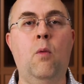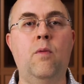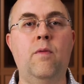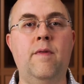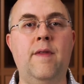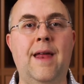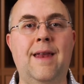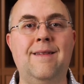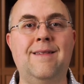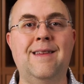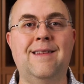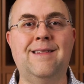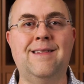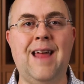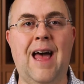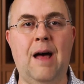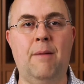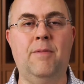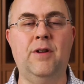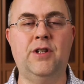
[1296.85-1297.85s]
that is
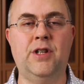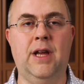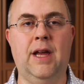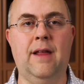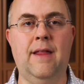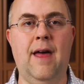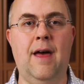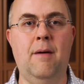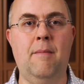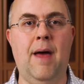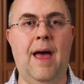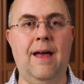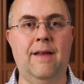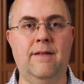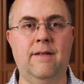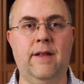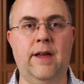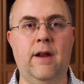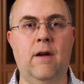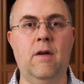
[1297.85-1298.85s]
establishing them
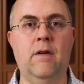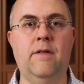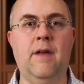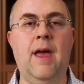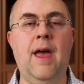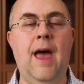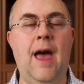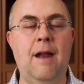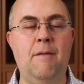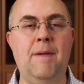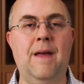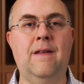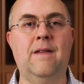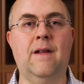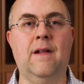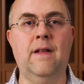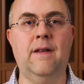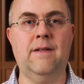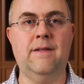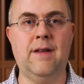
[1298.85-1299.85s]
as leaders and
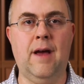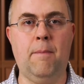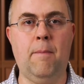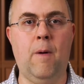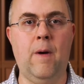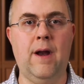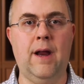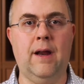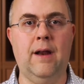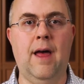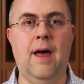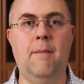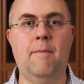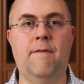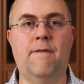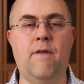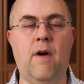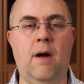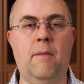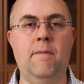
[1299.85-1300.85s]
basically separating them
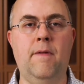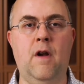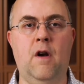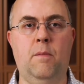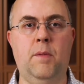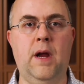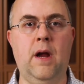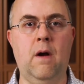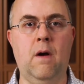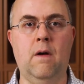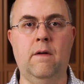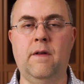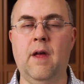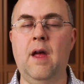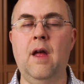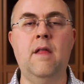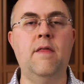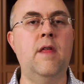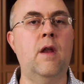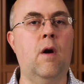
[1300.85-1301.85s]
from their peers
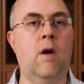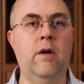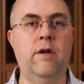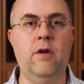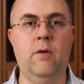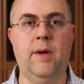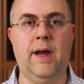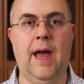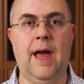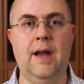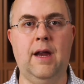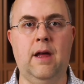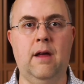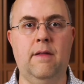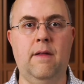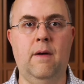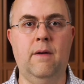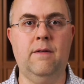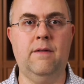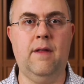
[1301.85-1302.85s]
that aren't doing any of
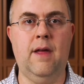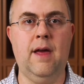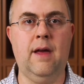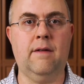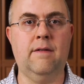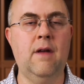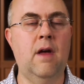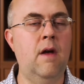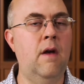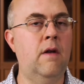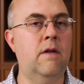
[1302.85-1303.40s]
those things.